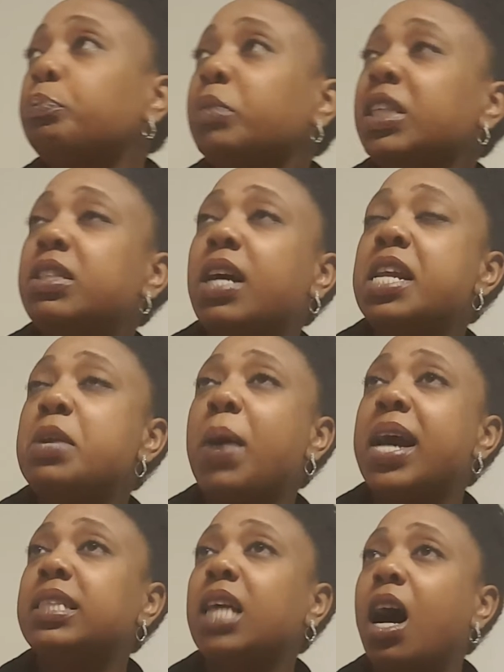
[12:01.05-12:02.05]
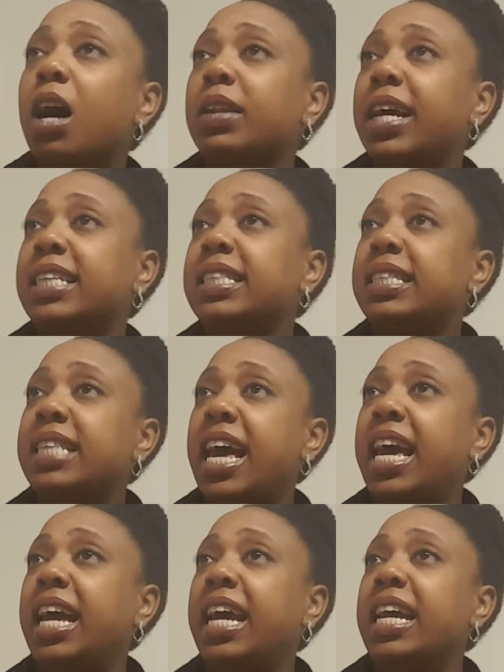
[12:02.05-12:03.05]
So anyways, all that to
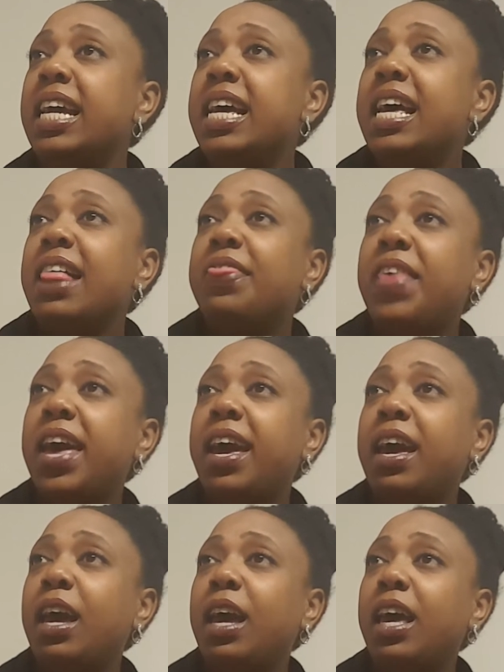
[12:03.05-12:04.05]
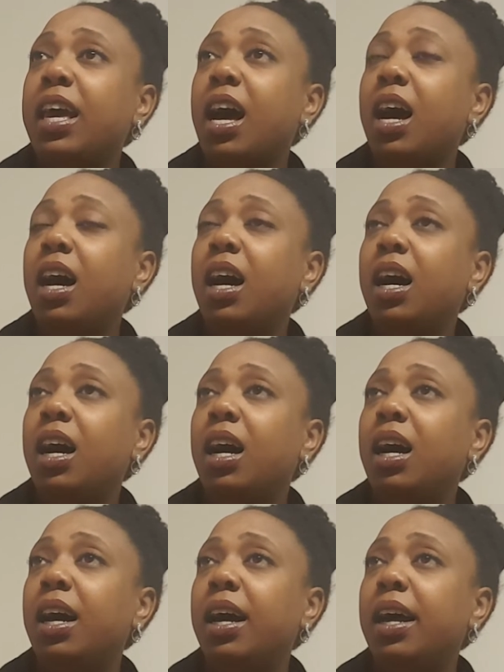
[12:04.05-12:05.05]
say
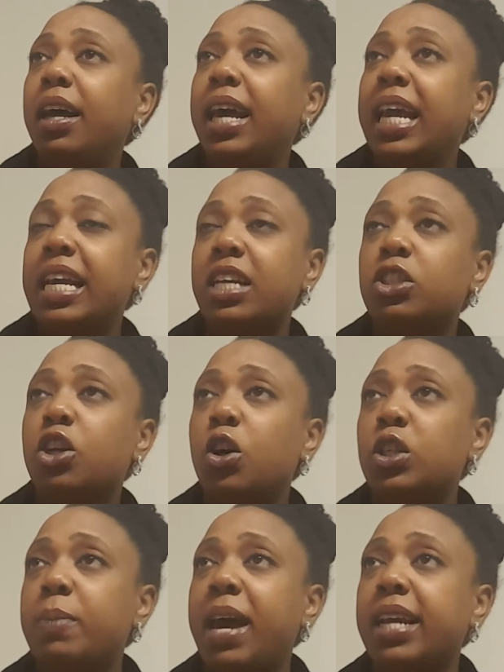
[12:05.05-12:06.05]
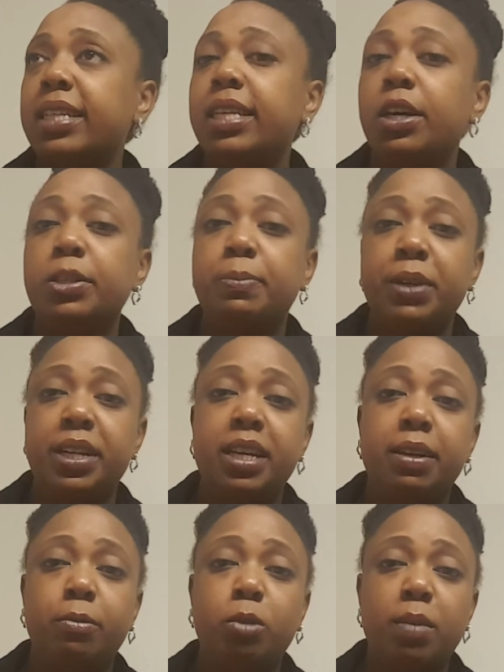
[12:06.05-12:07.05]
that Ange goes back and tells
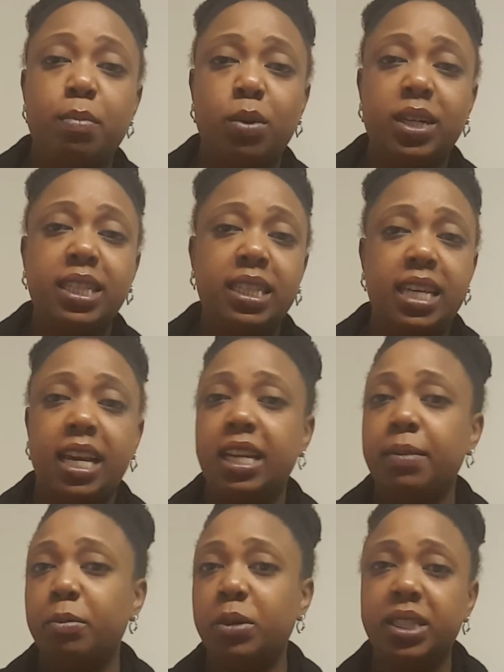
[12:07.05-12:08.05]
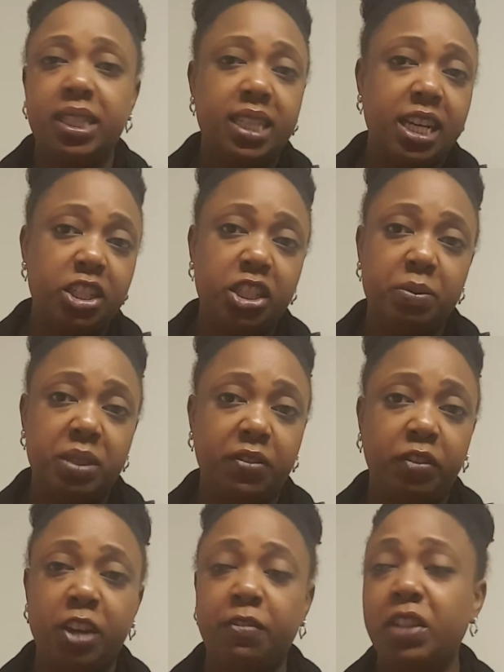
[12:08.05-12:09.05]
Brittany what Marissa said. That Marissa said she was a
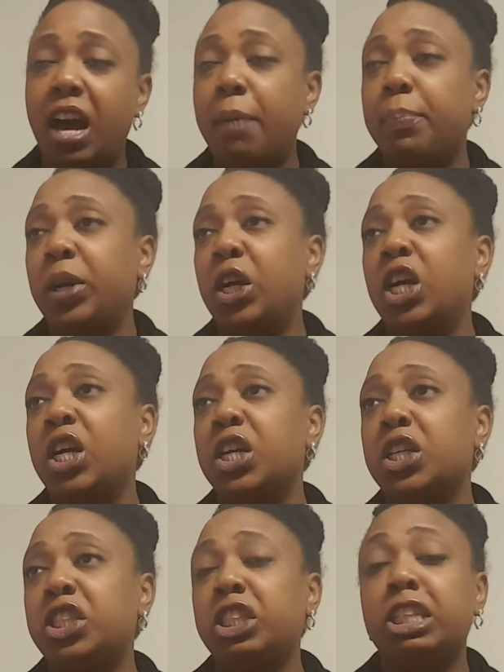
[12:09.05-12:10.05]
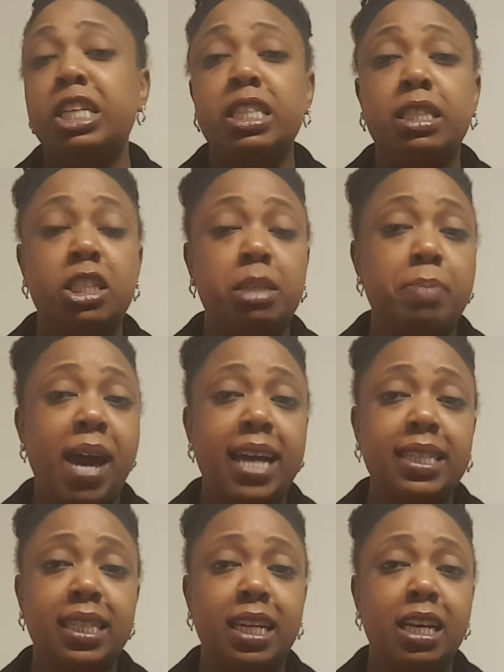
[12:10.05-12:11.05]
flip-flopper. She
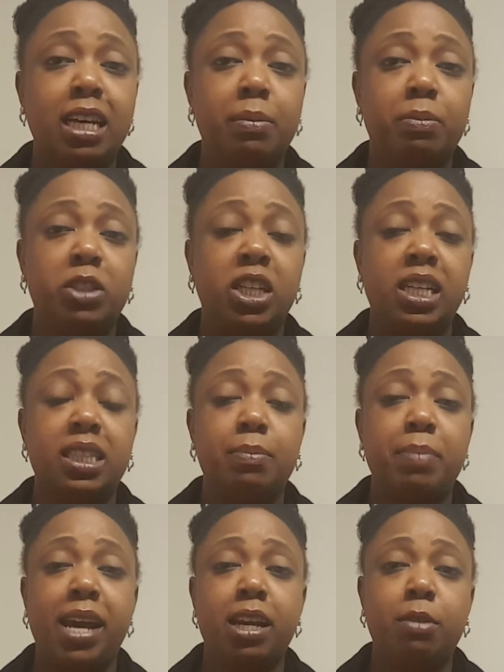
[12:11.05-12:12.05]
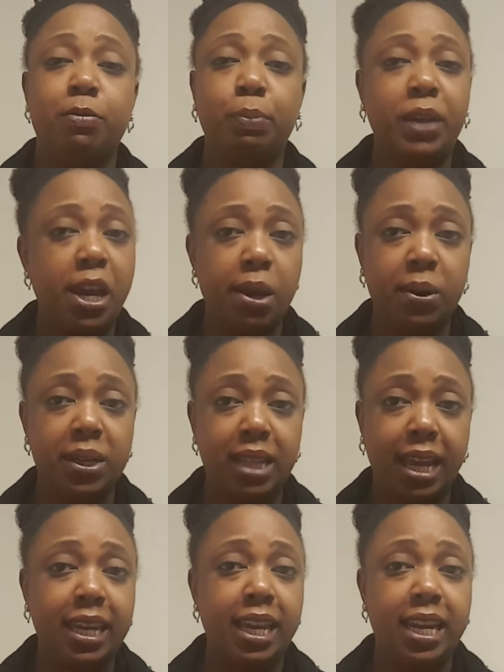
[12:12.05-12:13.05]
backs it up. She gets some backup from Karen.
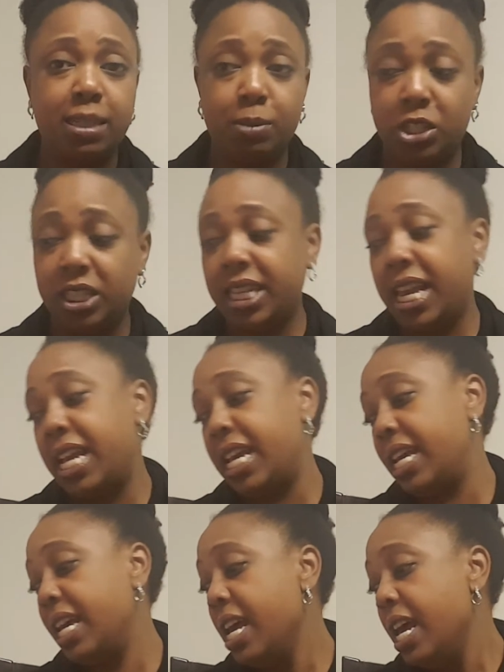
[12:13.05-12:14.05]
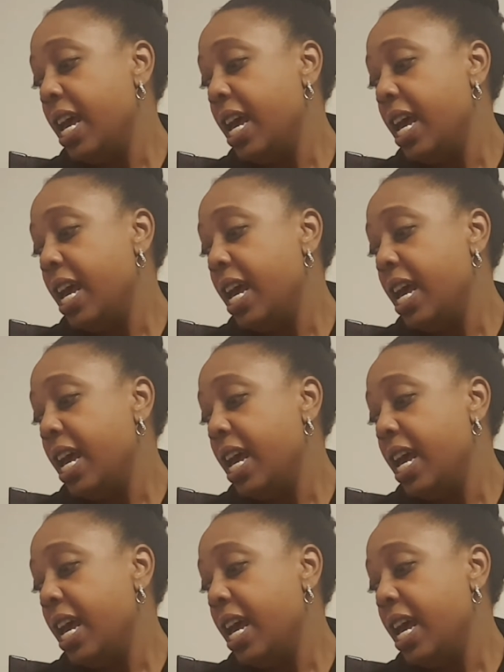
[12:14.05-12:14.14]
Like, yeah, that's what she said.